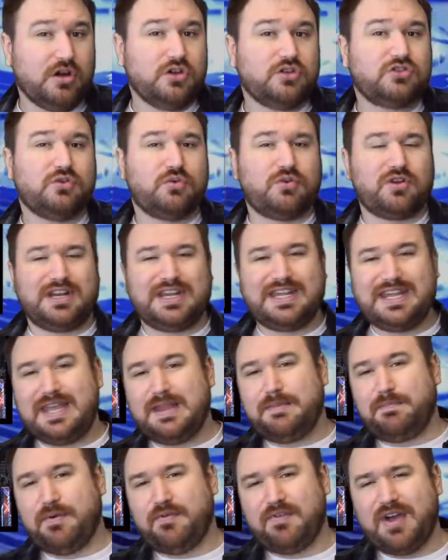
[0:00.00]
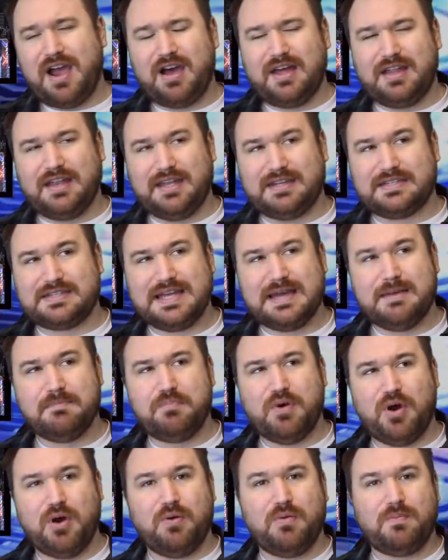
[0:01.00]
so we're going to keep her out of this,
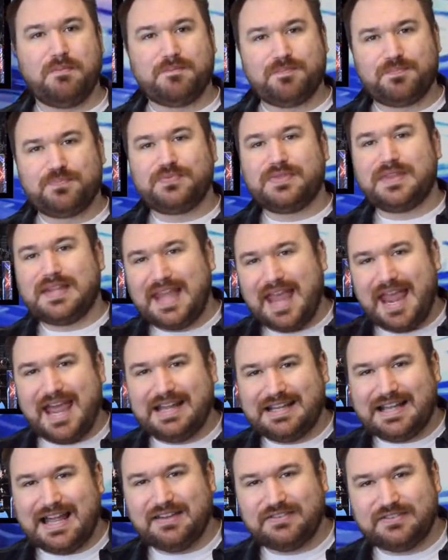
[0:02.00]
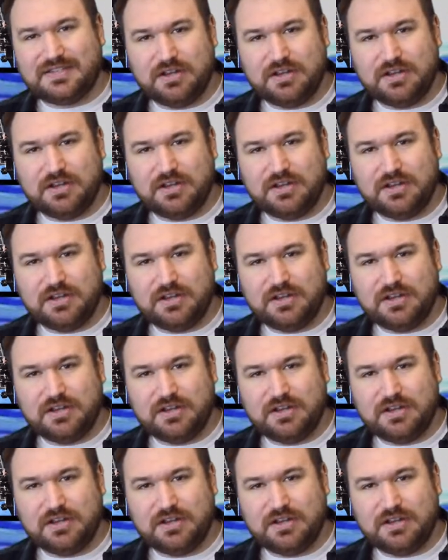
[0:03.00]
but it allows